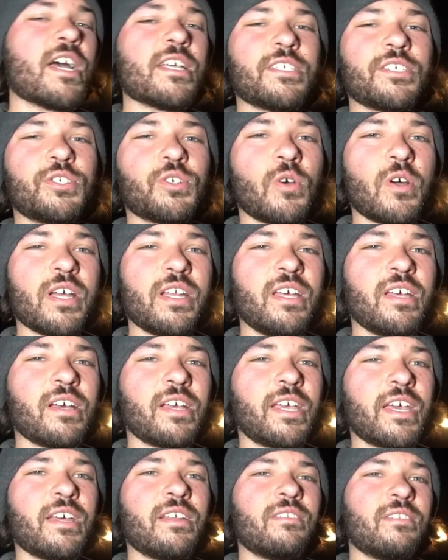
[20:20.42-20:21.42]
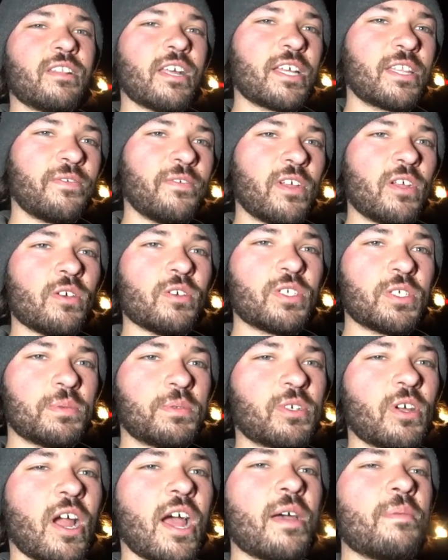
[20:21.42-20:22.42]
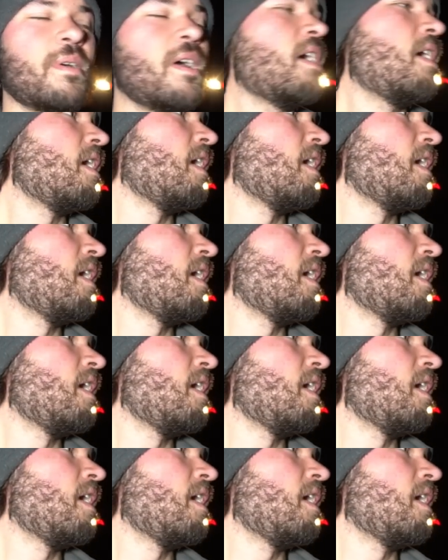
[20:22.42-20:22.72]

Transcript: you guys enjoyed. Again, like the video, subscribe.